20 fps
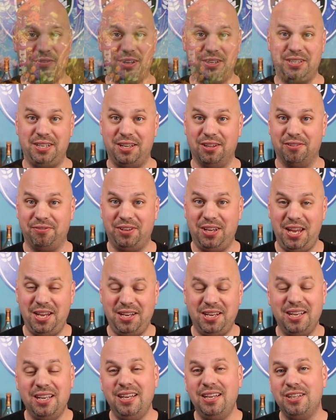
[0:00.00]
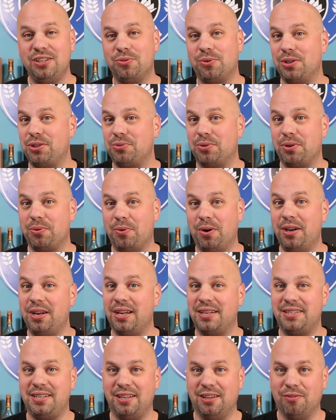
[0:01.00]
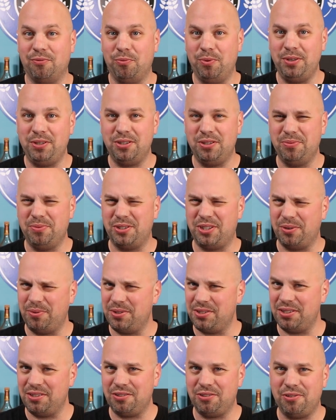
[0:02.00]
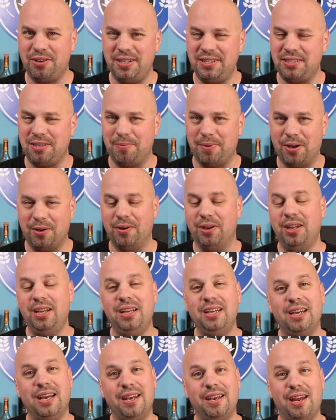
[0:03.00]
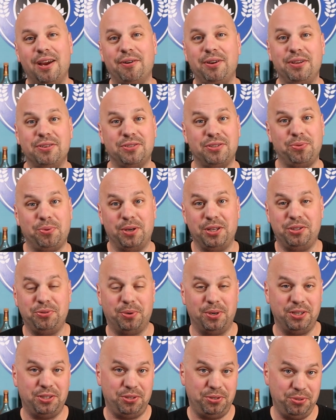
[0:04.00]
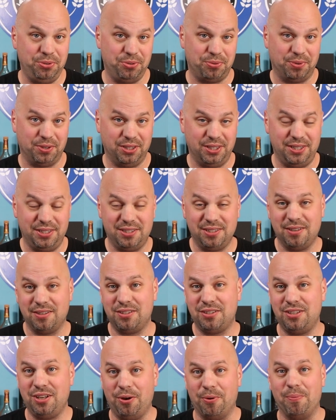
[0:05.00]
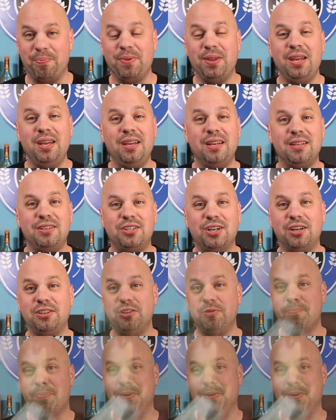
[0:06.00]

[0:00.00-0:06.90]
A Tale of Cake, twenty twenty-one A Tale of Winter, which I wasn't crazy about, and now here's twenty twenty-two's release. So, Doctor